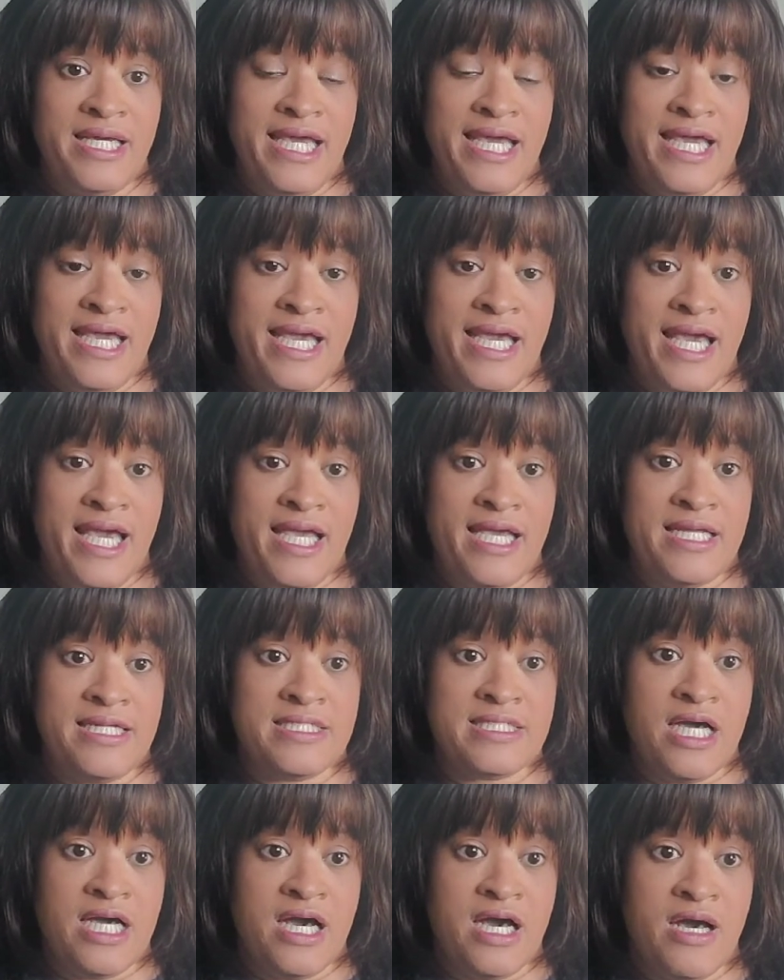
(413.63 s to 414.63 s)

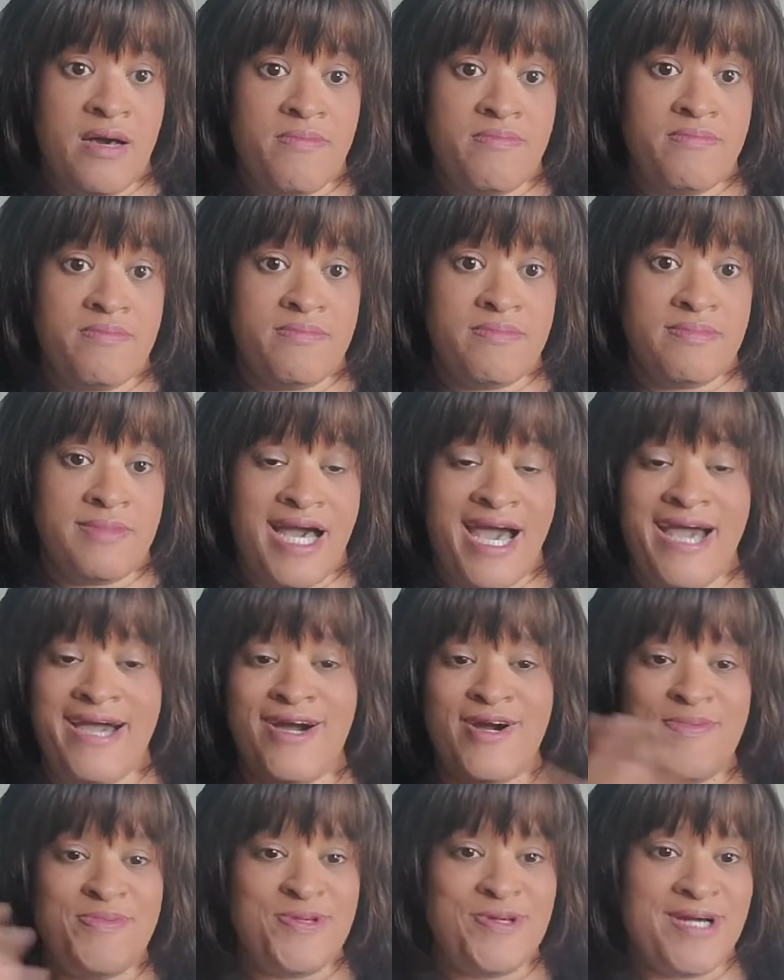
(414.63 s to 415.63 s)
And um, I
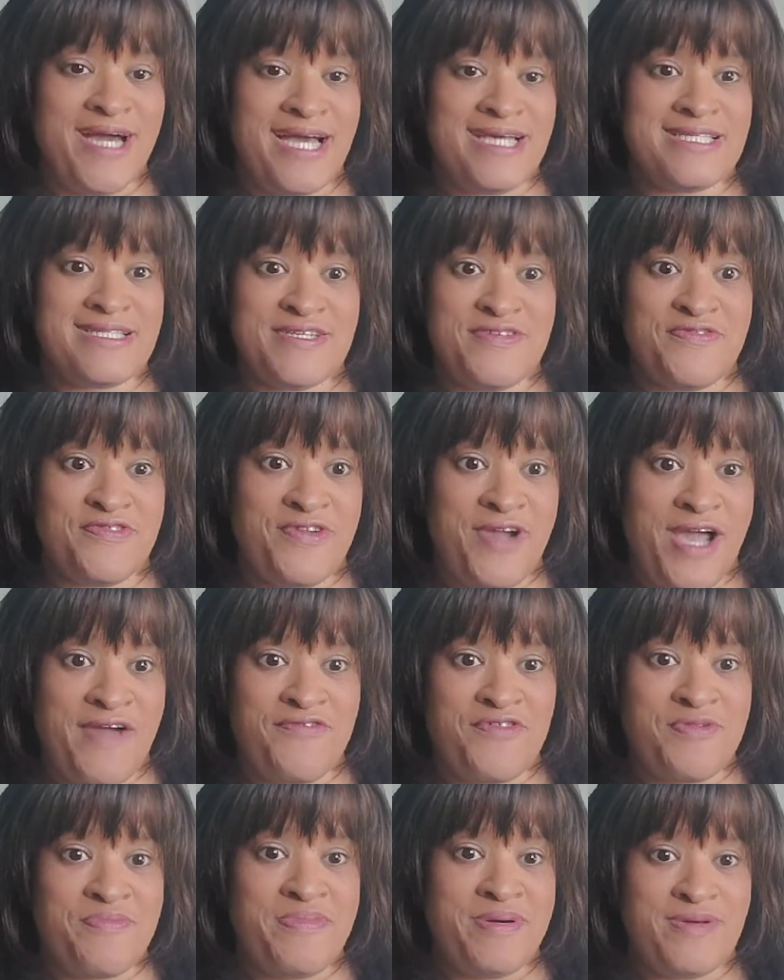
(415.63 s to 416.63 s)
hope you guys live
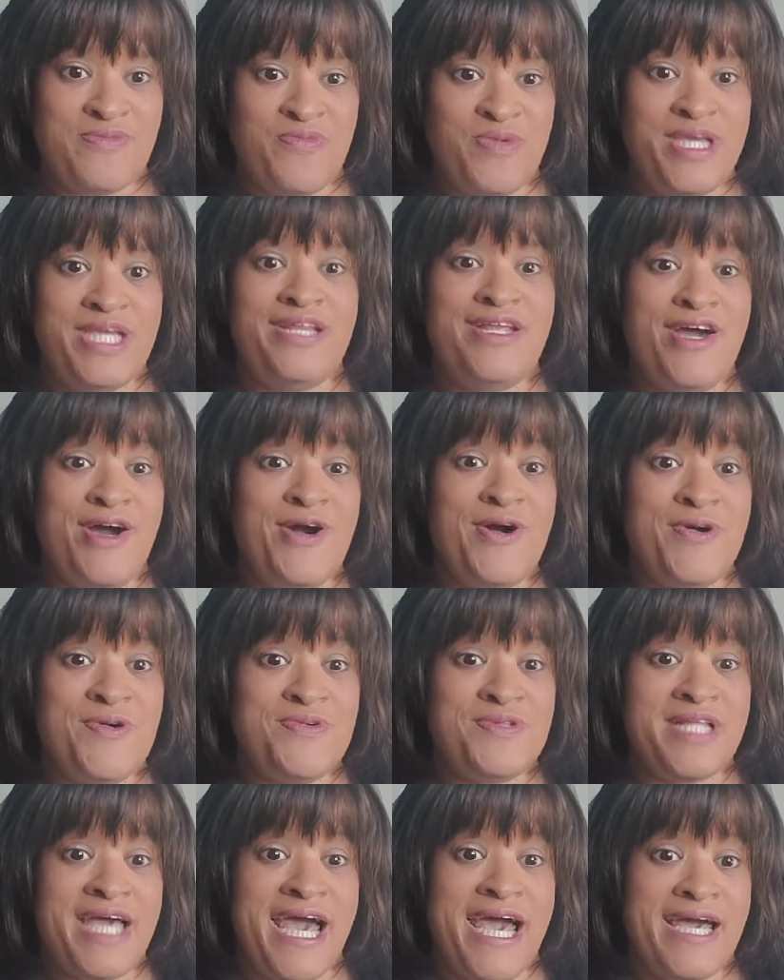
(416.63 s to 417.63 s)
forever, but we know
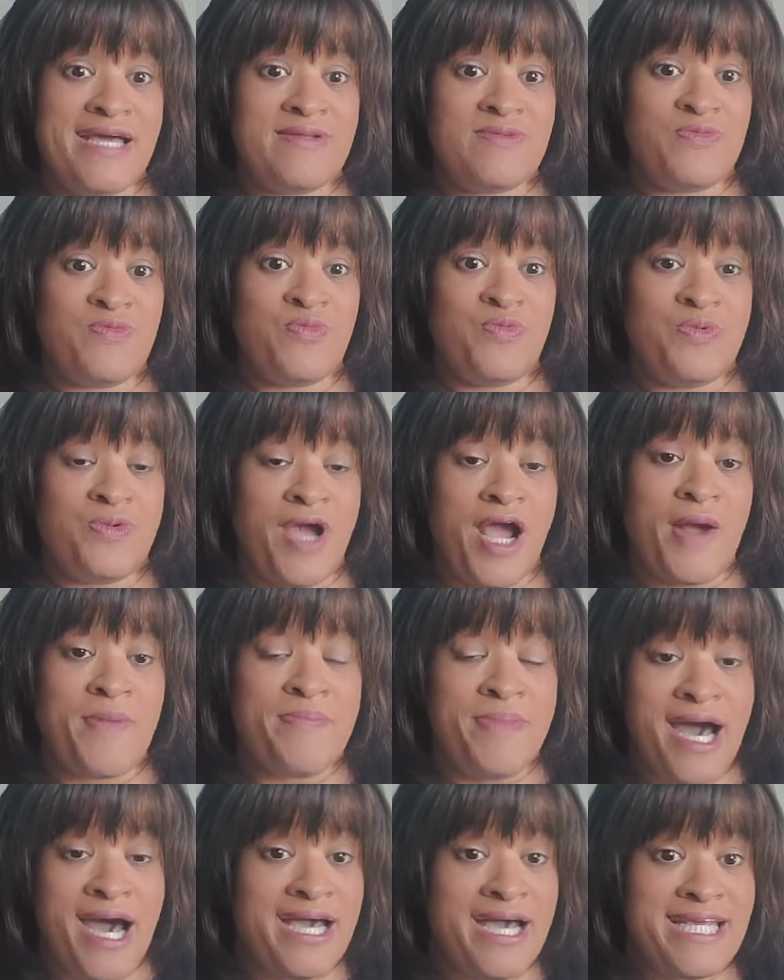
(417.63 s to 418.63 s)
that our
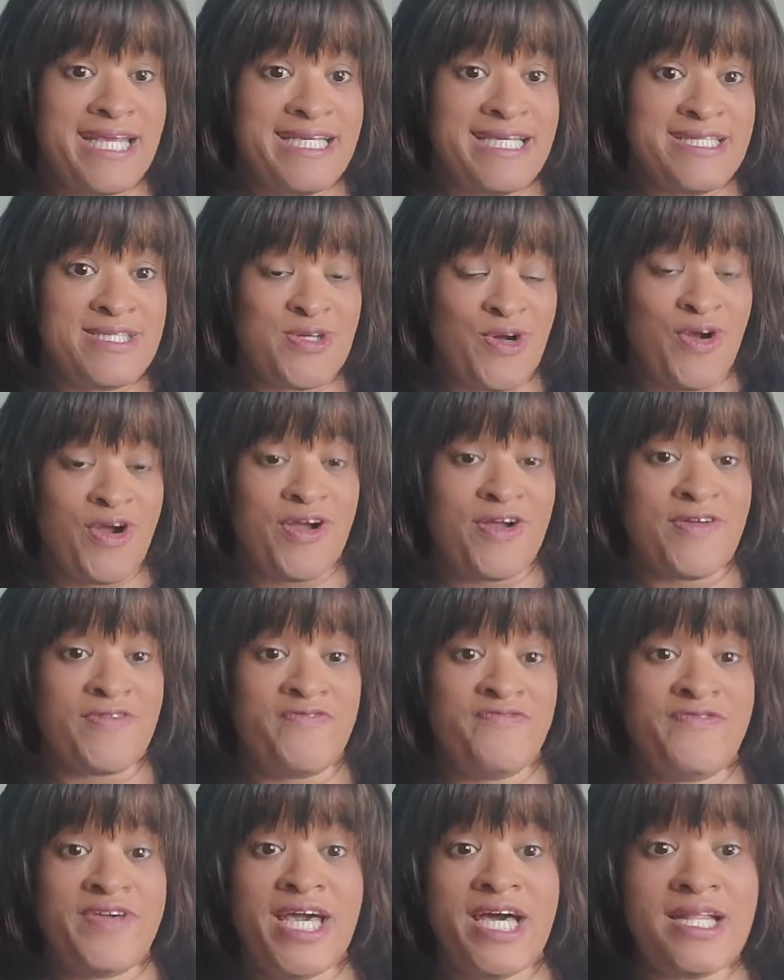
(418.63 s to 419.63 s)
bodies are
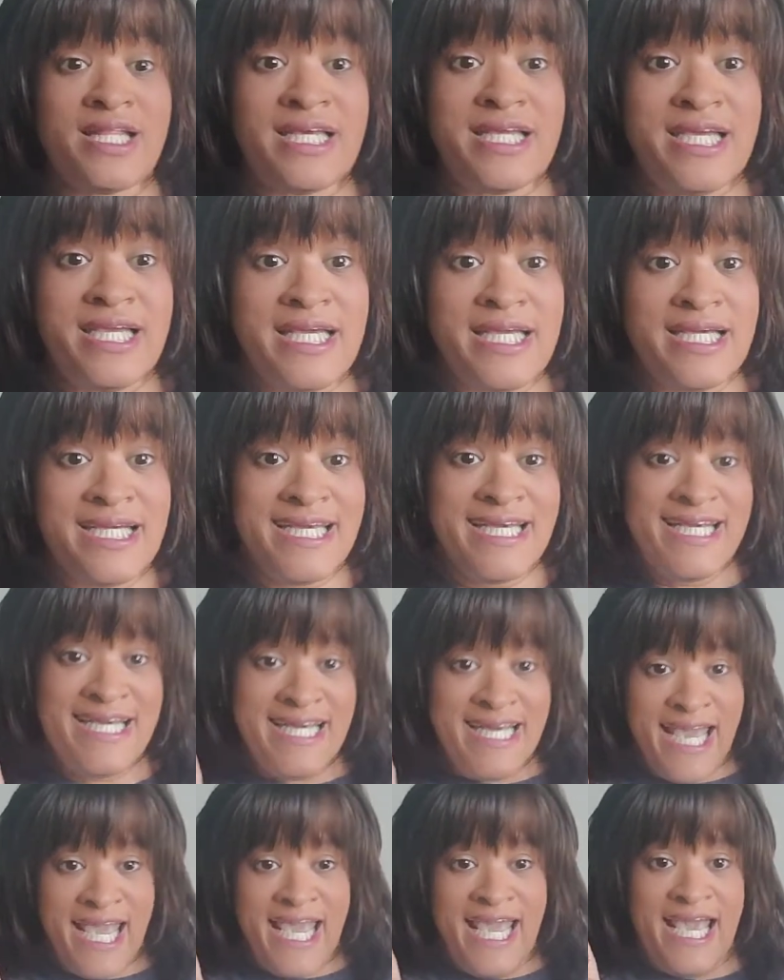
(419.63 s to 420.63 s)
failing
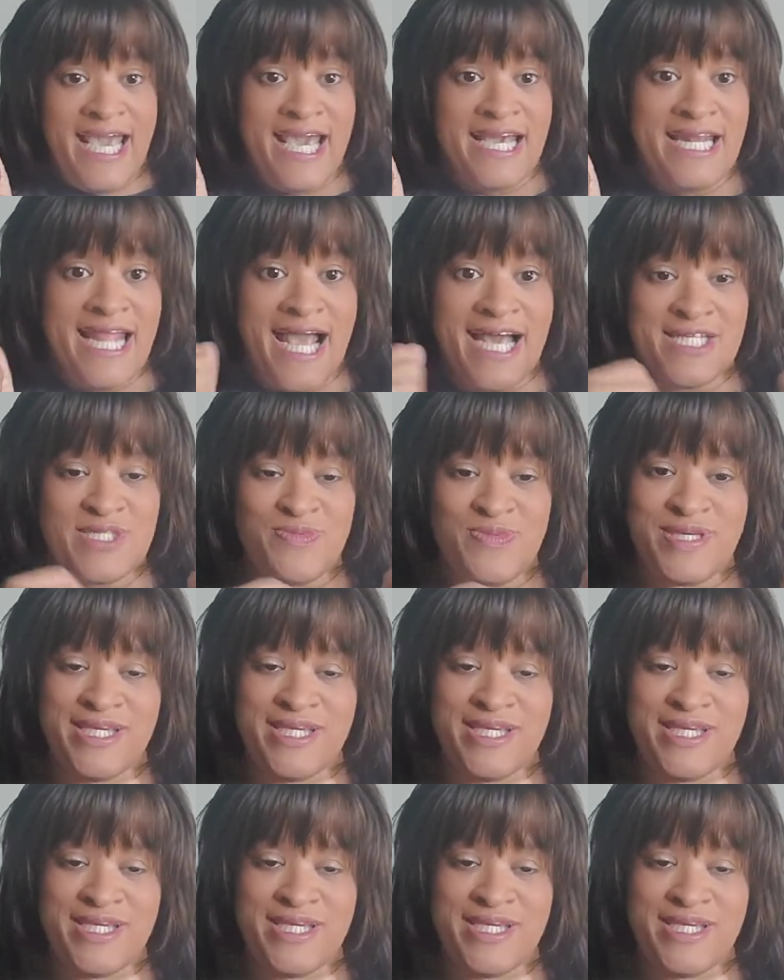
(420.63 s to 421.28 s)
and as